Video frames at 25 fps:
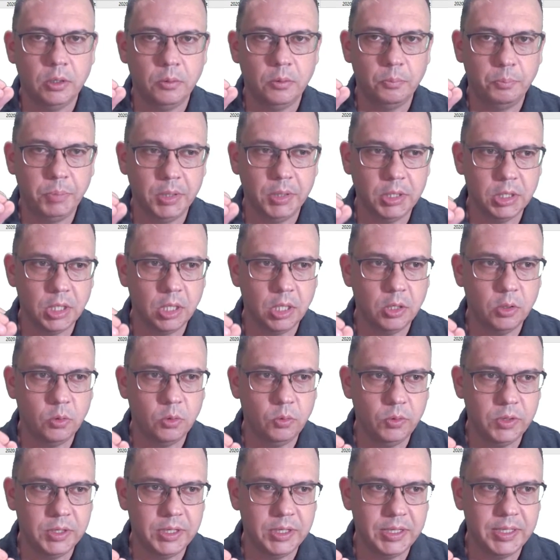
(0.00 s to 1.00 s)
below
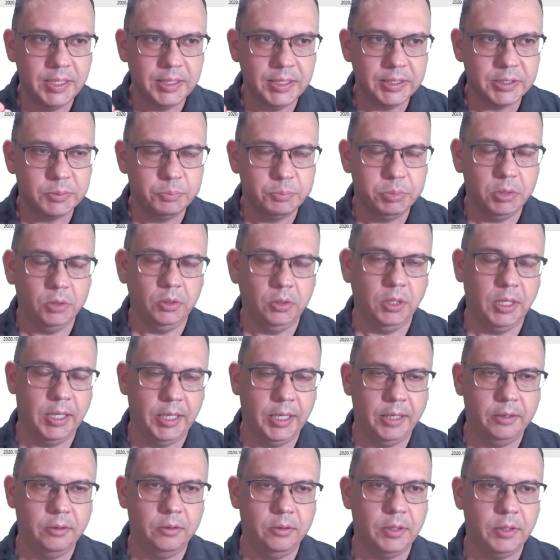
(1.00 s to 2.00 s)
this blue line.